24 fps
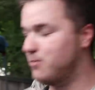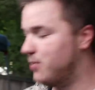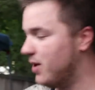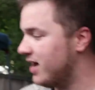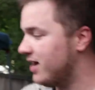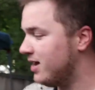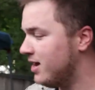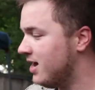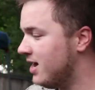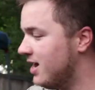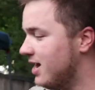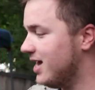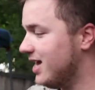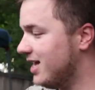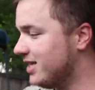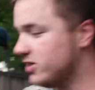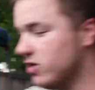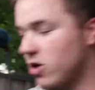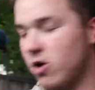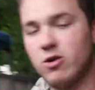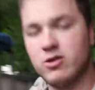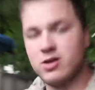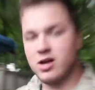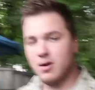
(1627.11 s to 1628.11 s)
but it's
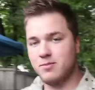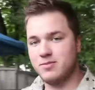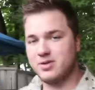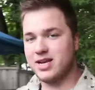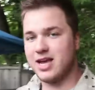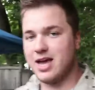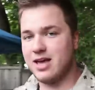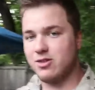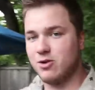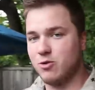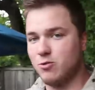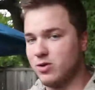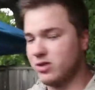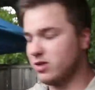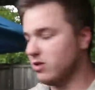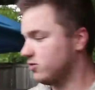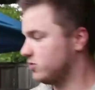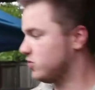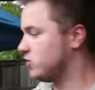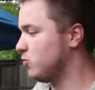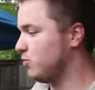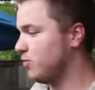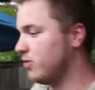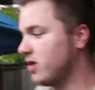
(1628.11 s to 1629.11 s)
all come together with our
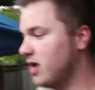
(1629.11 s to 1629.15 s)
super